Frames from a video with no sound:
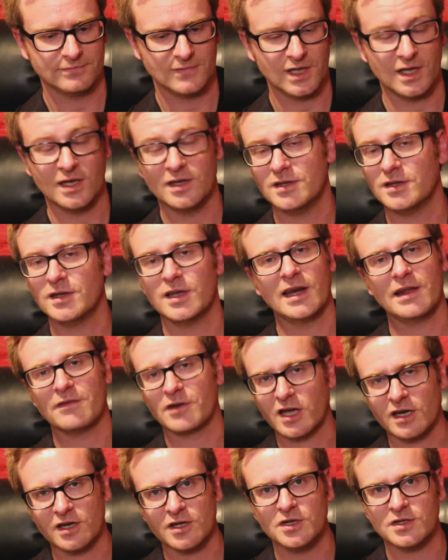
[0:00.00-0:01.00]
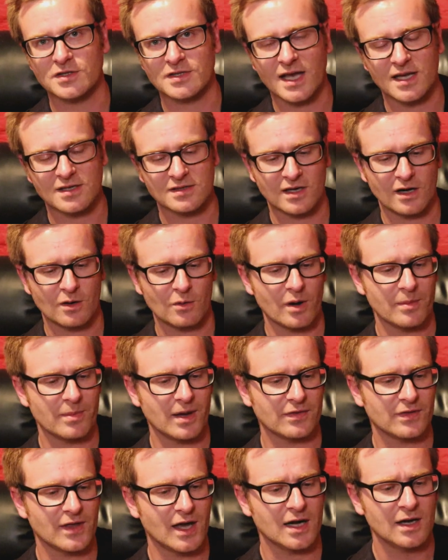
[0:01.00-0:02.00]
You're never going to use that so don't worry
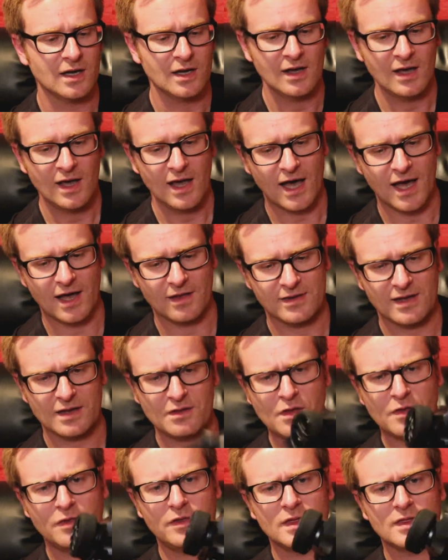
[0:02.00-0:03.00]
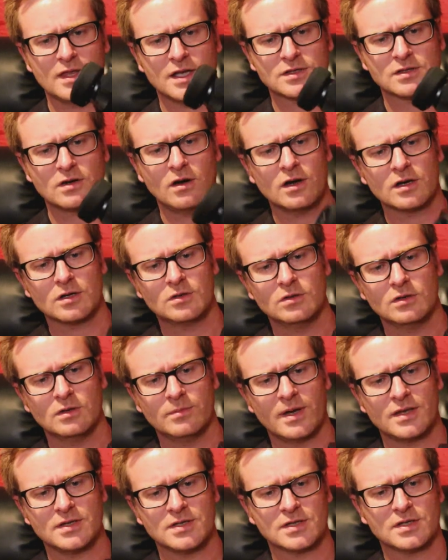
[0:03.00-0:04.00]
about that. Uh, the other thing that's kind of cool
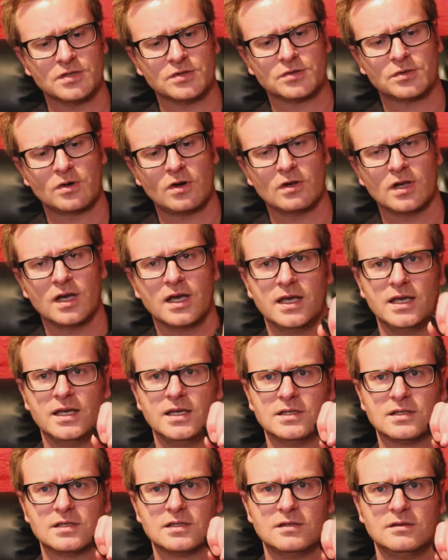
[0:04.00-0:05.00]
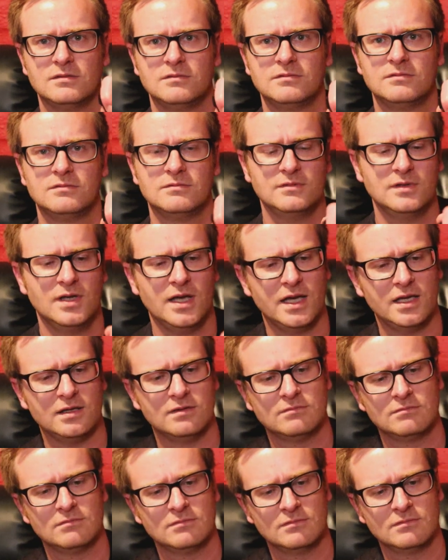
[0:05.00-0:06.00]
about this controller is it
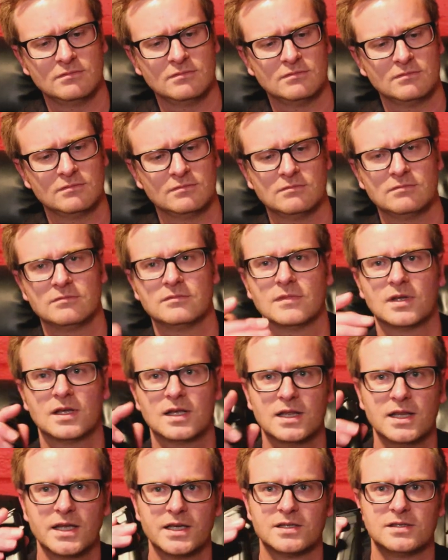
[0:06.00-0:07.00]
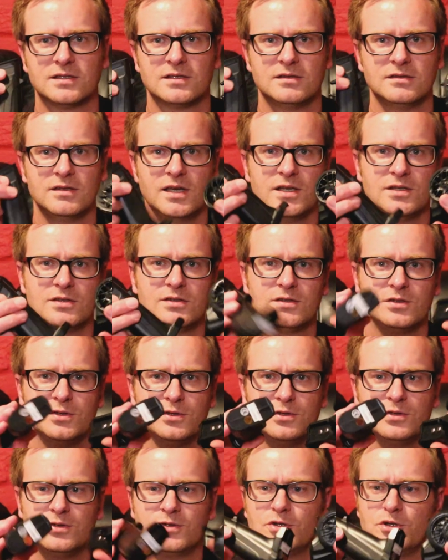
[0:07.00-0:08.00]
clicks
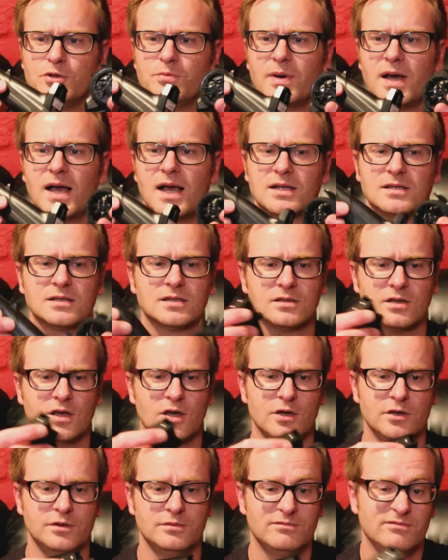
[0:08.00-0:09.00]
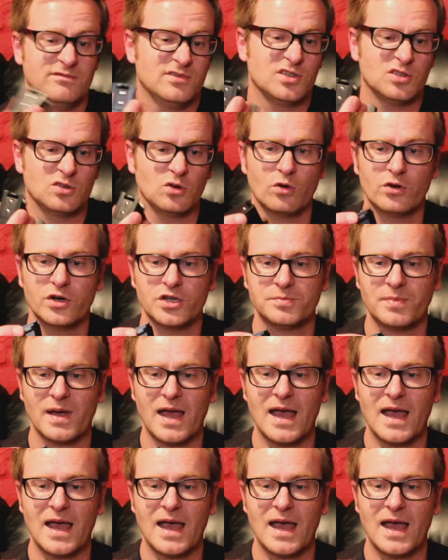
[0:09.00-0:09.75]
into two parts, so storage